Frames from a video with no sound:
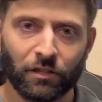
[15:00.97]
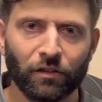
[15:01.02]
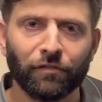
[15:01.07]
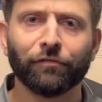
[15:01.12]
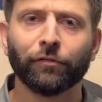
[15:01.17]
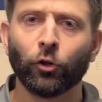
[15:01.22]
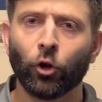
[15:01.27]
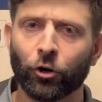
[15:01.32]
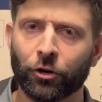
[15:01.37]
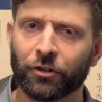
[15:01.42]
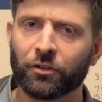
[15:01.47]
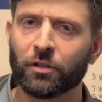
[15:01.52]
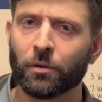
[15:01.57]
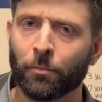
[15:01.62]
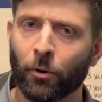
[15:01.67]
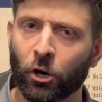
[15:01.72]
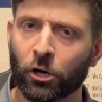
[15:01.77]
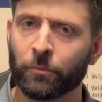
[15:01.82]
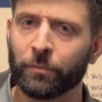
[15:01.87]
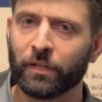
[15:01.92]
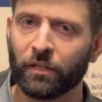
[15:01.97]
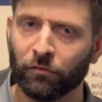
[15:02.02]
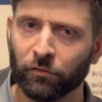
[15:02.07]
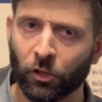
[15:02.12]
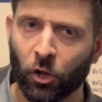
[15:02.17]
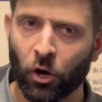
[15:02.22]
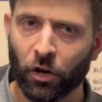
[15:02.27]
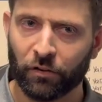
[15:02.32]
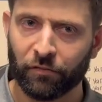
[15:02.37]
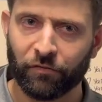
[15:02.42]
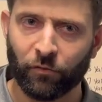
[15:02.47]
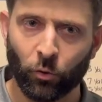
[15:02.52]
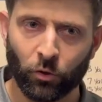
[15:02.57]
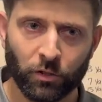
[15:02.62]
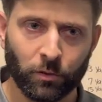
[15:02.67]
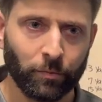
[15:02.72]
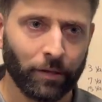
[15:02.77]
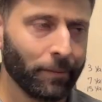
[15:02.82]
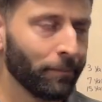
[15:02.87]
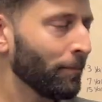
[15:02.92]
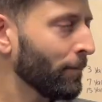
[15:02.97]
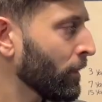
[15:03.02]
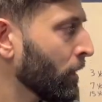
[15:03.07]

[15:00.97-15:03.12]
the Florida Department of Law Enforcement.